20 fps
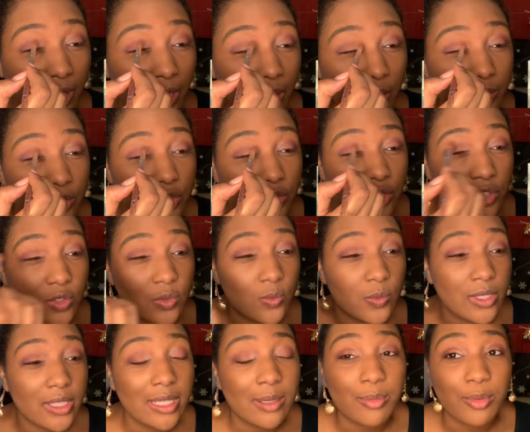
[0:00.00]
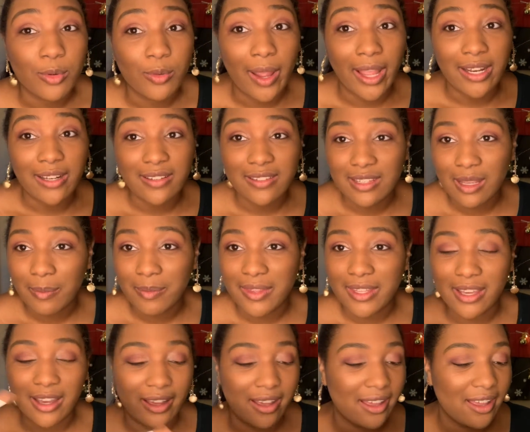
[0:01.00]
which just really brightens up the
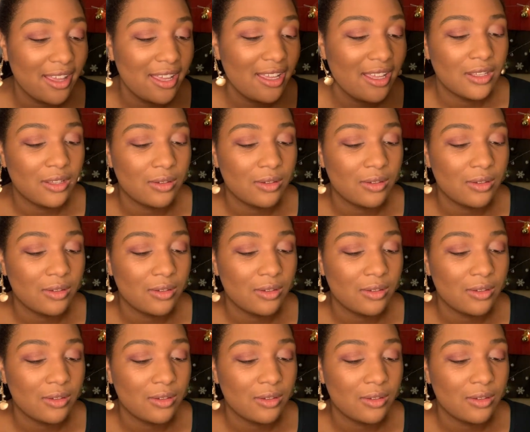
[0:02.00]
eye.